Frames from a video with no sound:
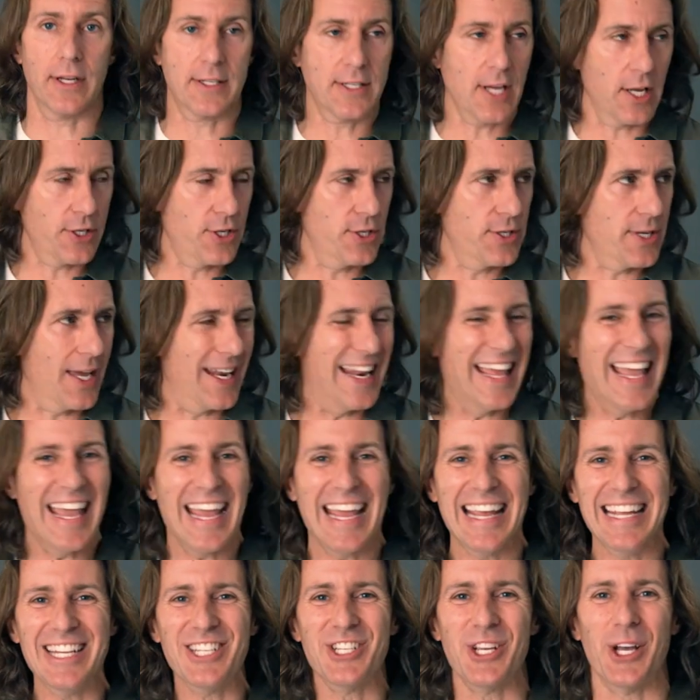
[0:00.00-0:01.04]
It touches on
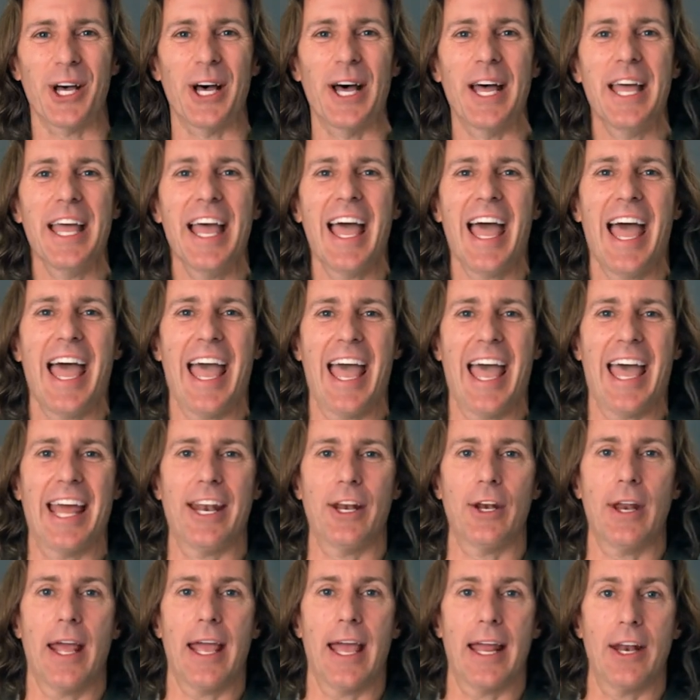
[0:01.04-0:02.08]
Asia
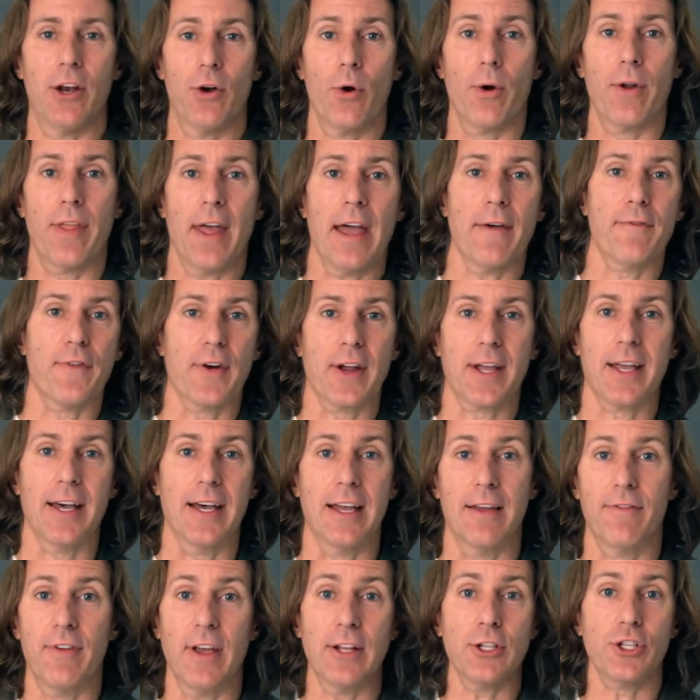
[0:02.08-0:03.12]
and North
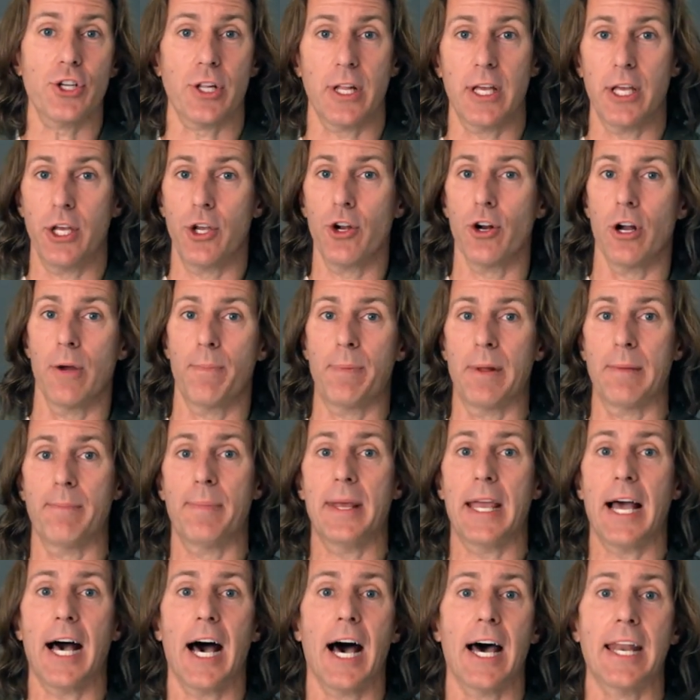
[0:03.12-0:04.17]
Africa, eventually Europe and
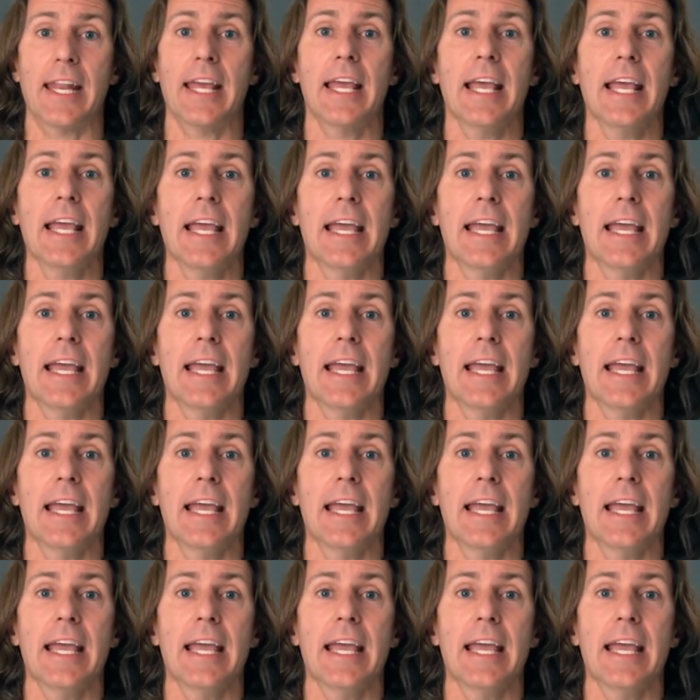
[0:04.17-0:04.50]
beyond.